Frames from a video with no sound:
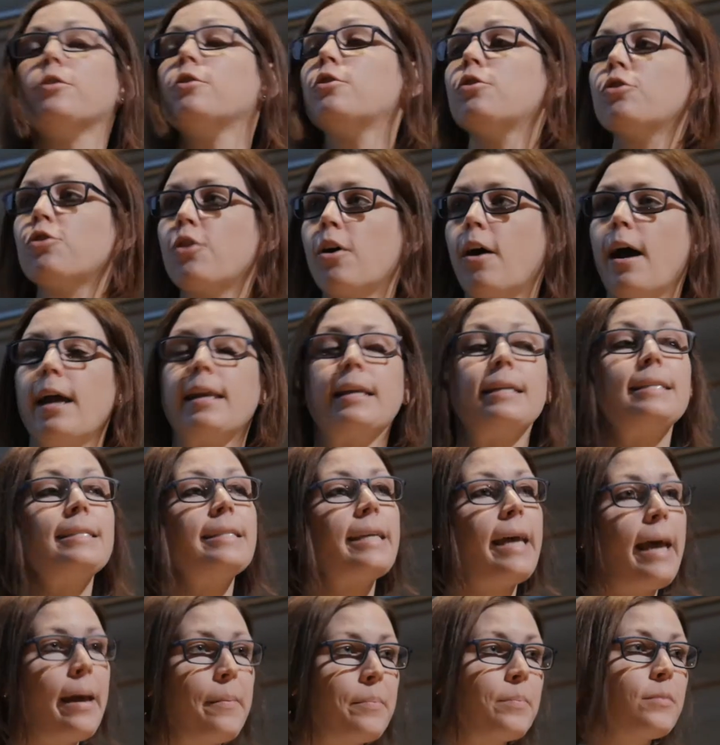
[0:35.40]
to try and
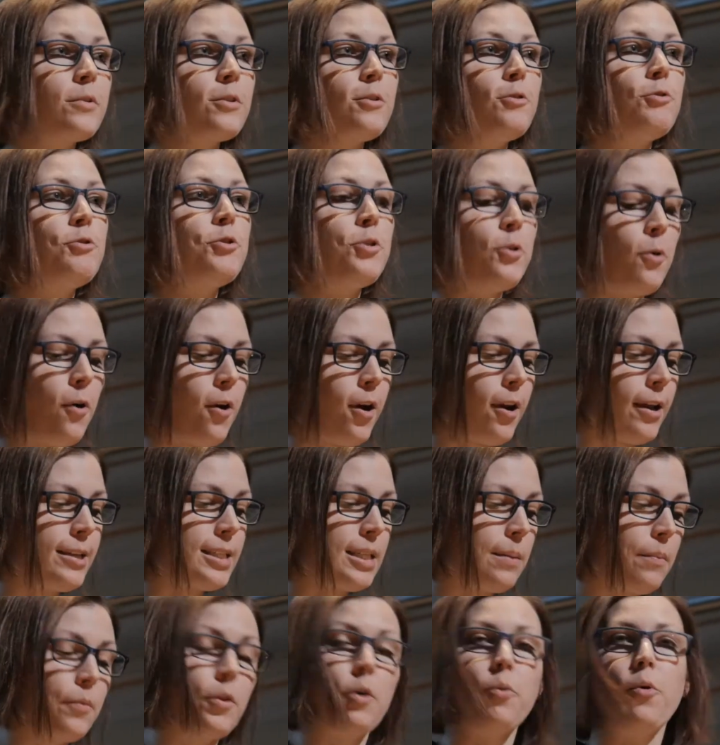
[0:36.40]
attempt to highlight
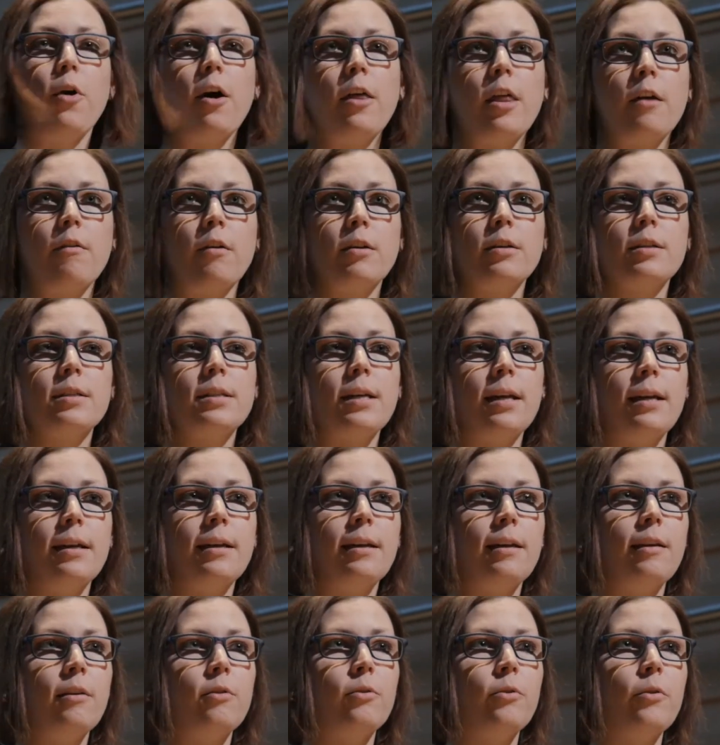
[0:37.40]
some of the work they're
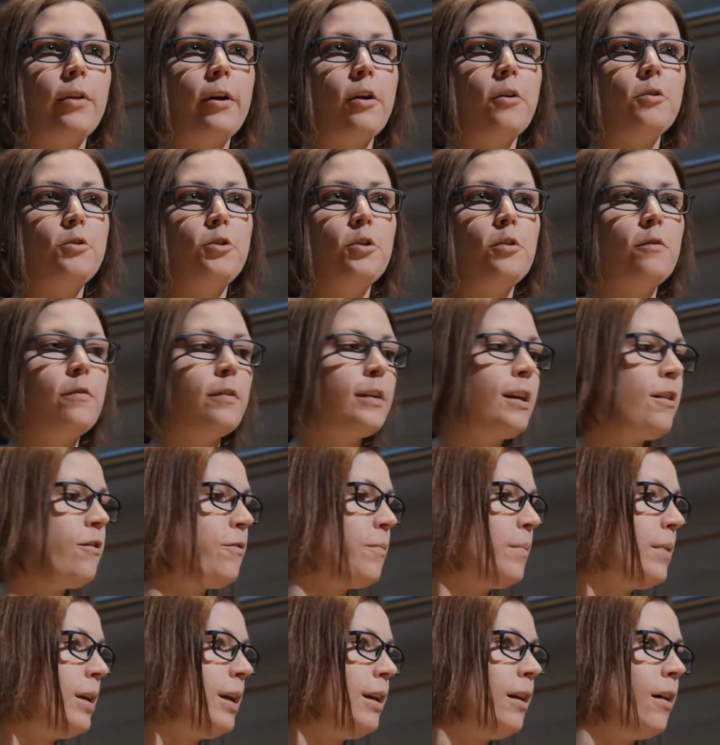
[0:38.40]
undertaking, although do
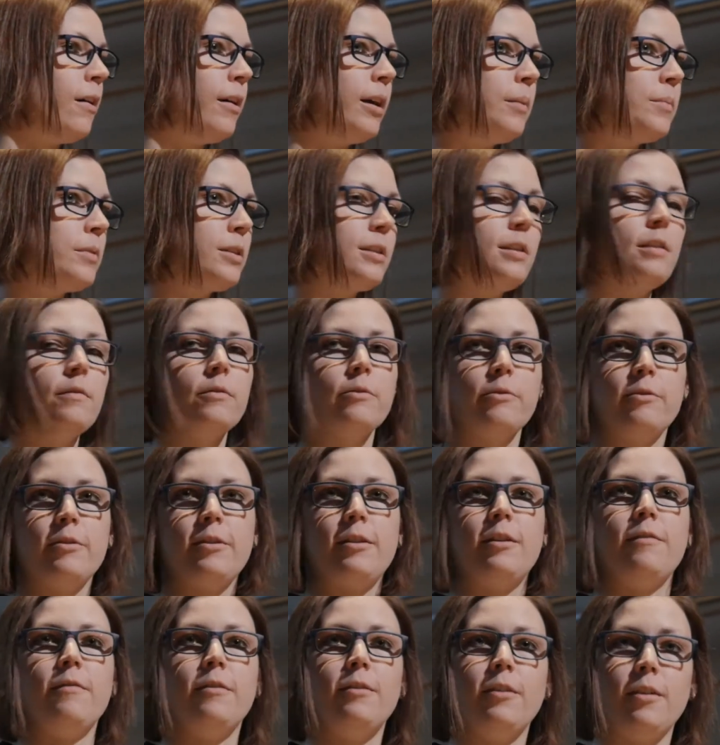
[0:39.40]
forgive me, I'm a civil
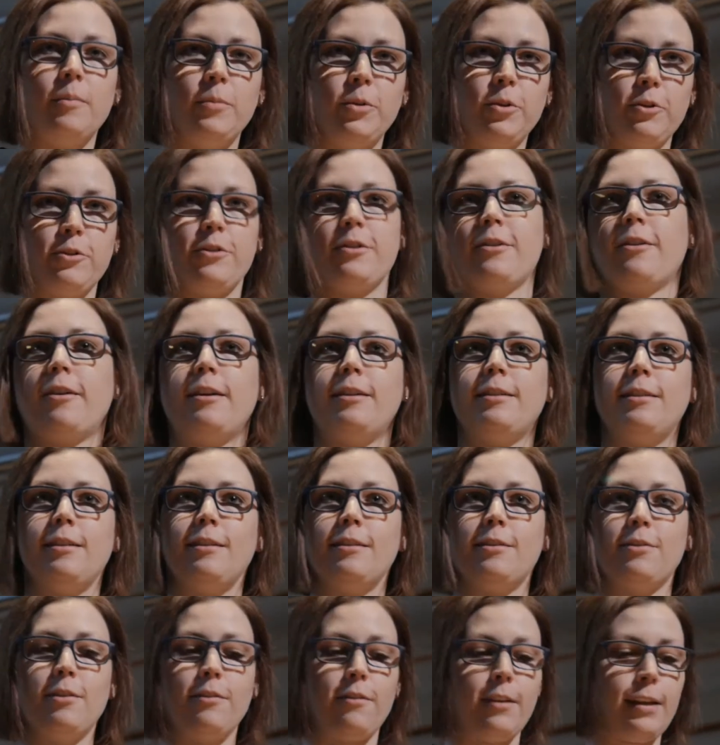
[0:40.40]
servant, I'm not a
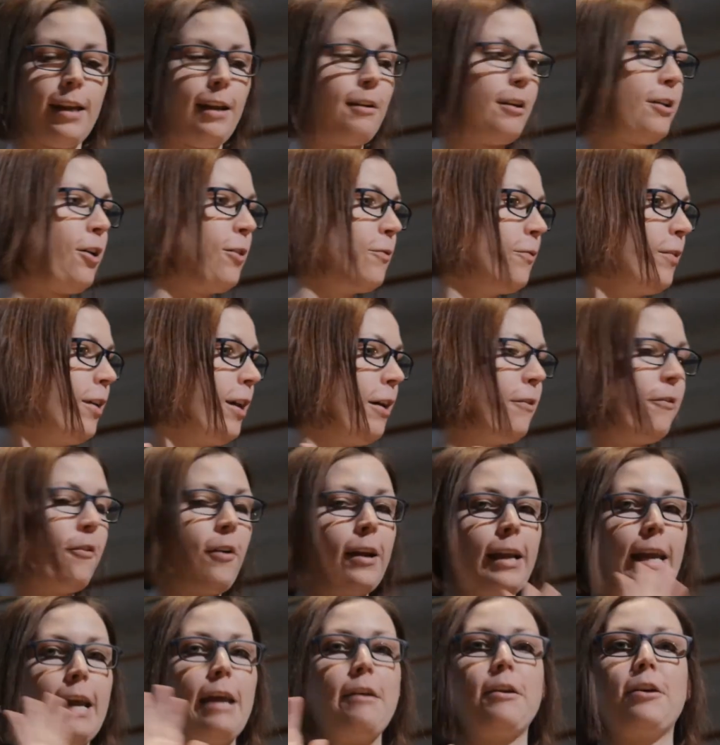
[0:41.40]
scientist, so if I
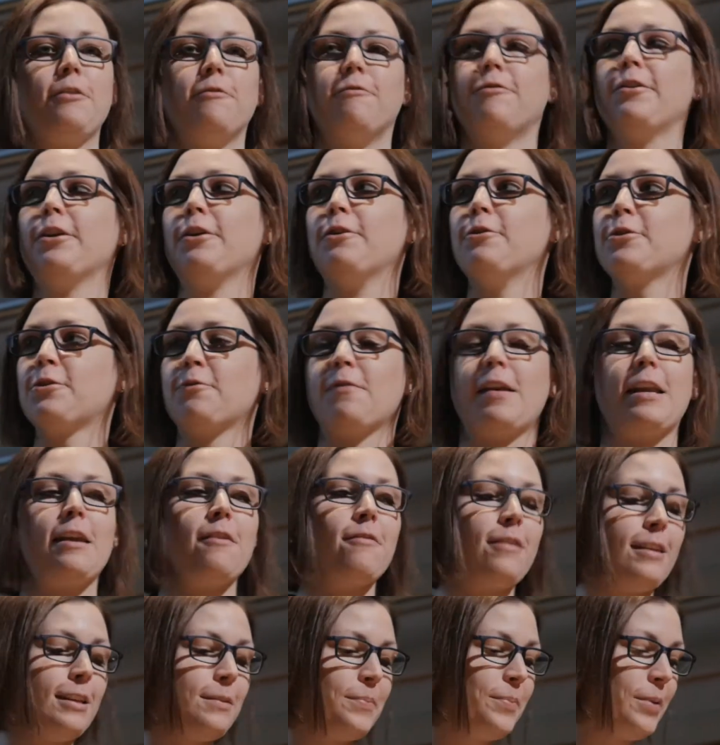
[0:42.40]
get confused with any
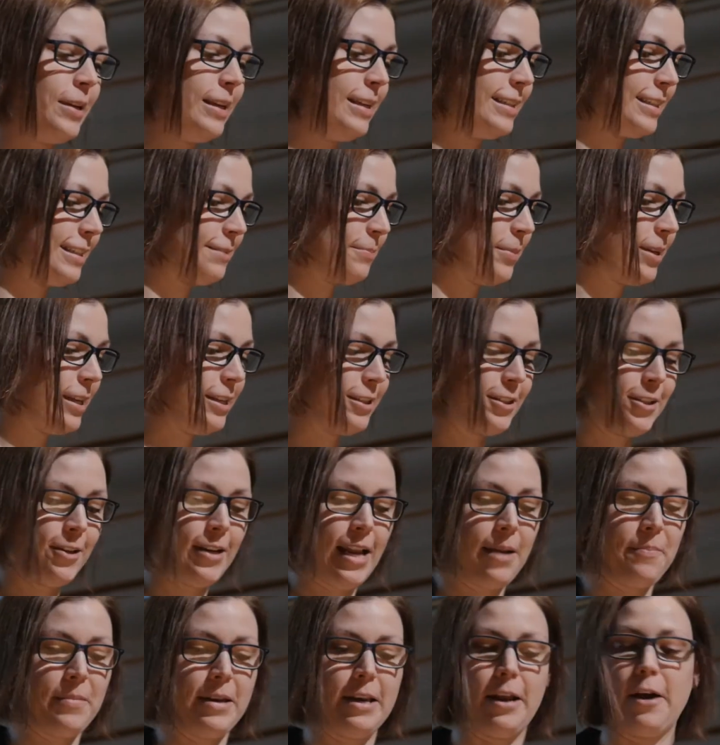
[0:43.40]
of this, please do
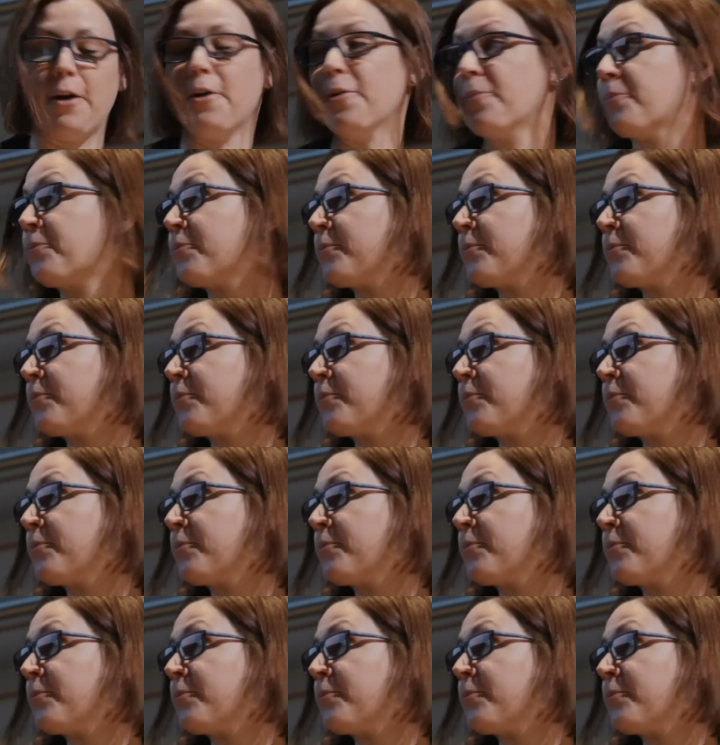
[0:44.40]
let me know.